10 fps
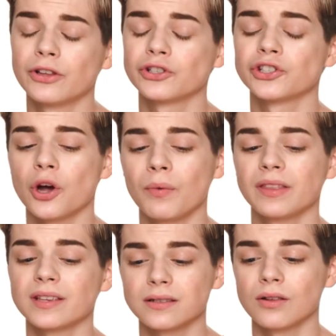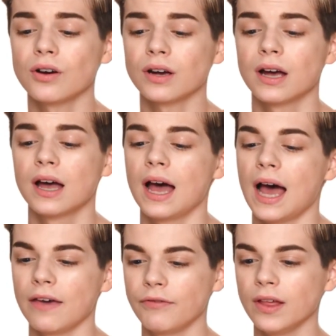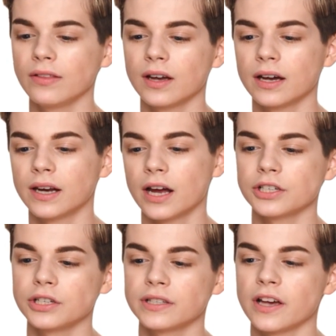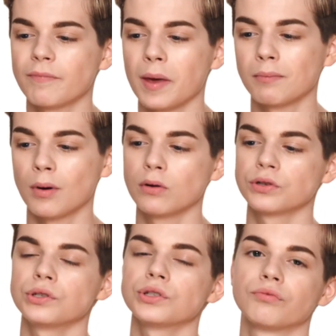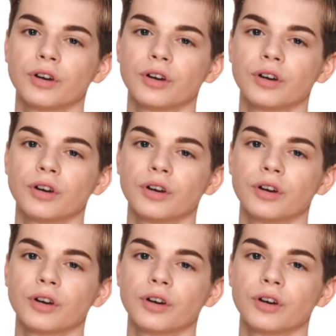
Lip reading: and showing this look. I feel like the connections of my emotions